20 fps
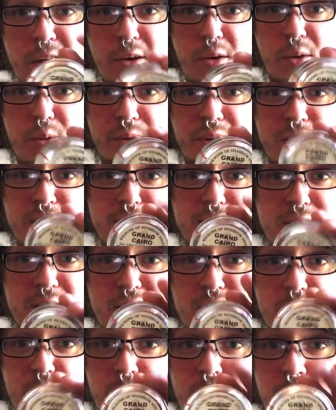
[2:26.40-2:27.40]
When we get to
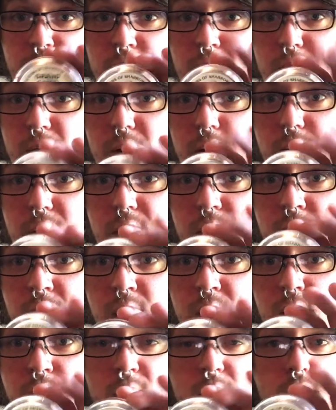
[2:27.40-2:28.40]
this one,
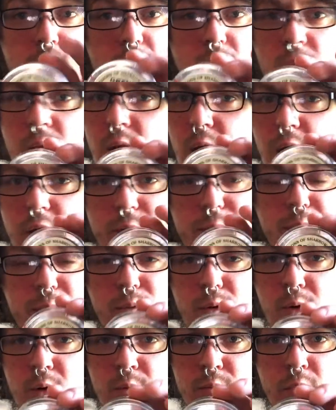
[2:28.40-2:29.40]
a lot of
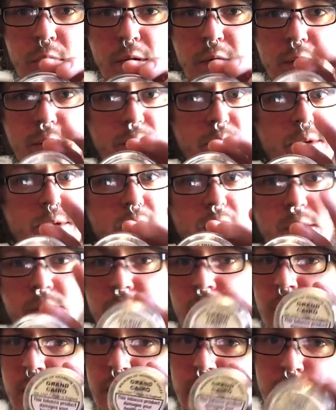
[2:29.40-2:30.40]
people on Reddit have been telling
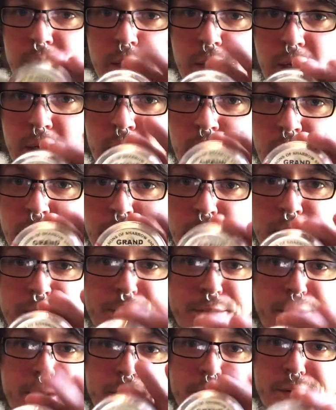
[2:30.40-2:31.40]
me I need to get on this
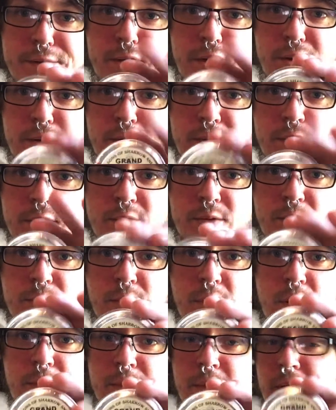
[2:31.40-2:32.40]
one, so this will
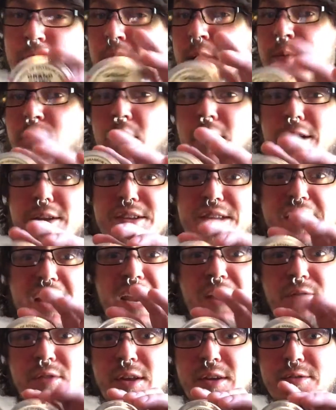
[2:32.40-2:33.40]
I'll probably
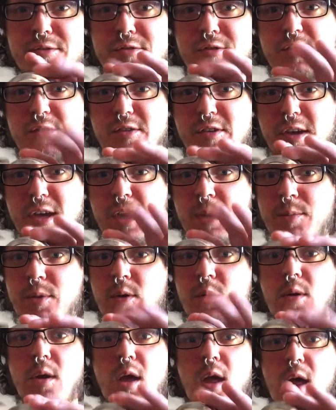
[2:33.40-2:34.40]
save this just to keep
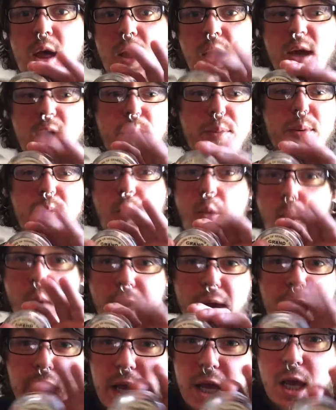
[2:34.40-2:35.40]
people
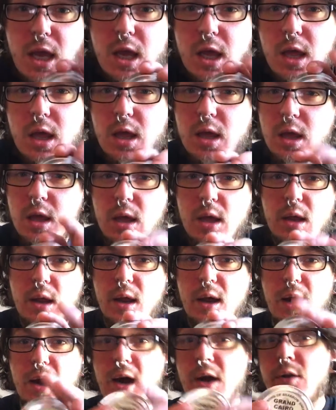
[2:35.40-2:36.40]
waiting.
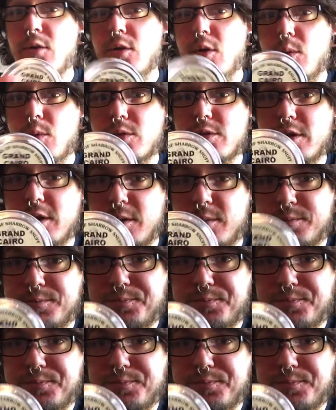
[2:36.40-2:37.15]
I don't know, we'll see.